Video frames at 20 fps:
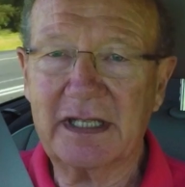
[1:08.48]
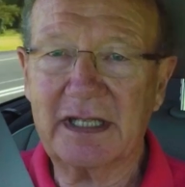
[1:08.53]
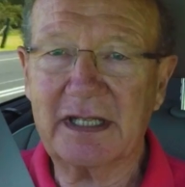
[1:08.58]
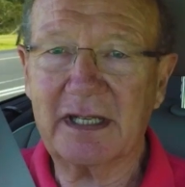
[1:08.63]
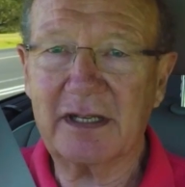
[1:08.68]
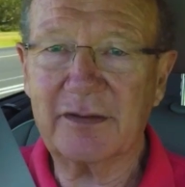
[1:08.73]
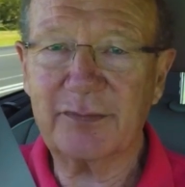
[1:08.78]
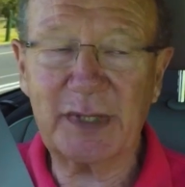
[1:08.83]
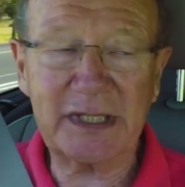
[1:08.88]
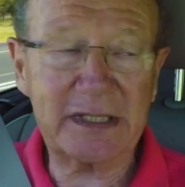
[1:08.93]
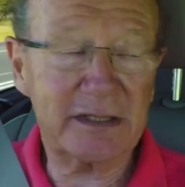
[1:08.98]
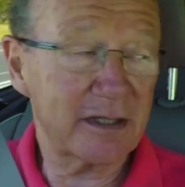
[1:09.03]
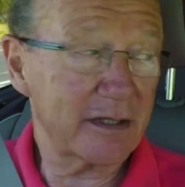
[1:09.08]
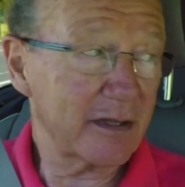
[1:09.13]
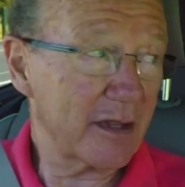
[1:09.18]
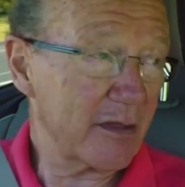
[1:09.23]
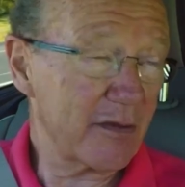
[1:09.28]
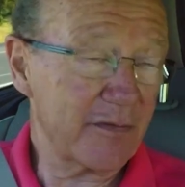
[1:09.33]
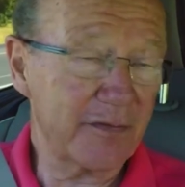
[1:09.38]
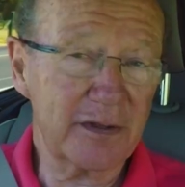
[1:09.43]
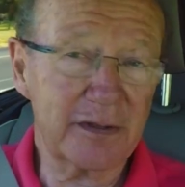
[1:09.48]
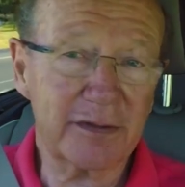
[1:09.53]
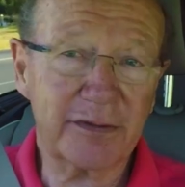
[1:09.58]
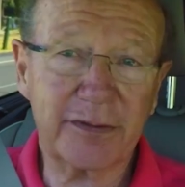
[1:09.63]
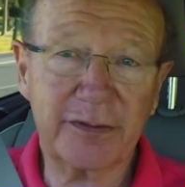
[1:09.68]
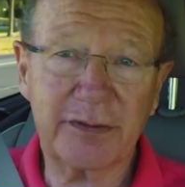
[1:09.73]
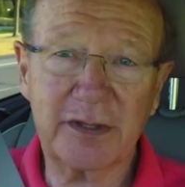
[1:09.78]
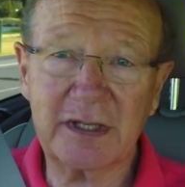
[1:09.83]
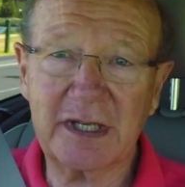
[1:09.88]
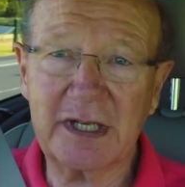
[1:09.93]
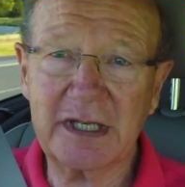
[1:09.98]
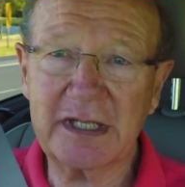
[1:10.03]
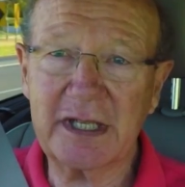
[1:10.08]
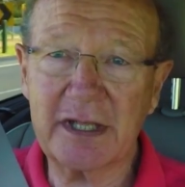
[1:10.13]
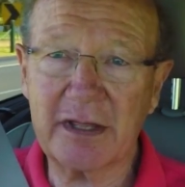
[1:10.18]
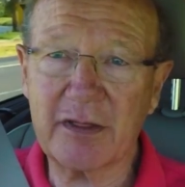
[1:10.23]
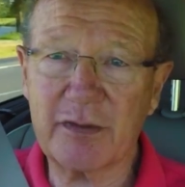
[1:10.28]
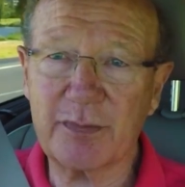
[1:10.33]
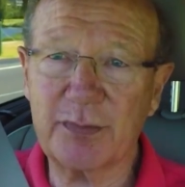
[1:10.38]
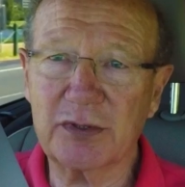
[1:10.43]
I've been doing this for 13
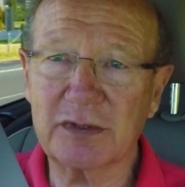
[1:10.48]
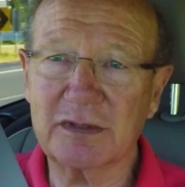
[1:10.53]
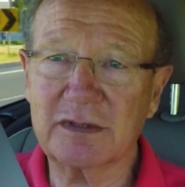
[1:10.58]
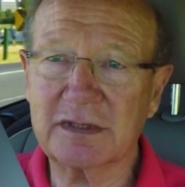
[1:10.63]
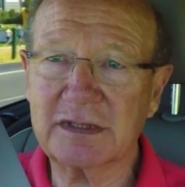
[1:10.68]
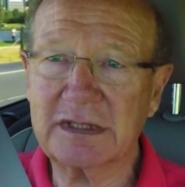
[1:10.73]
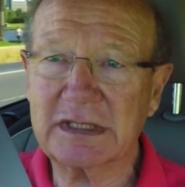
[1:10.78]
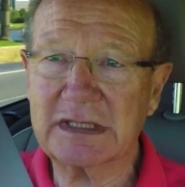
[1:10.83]
years, Paul.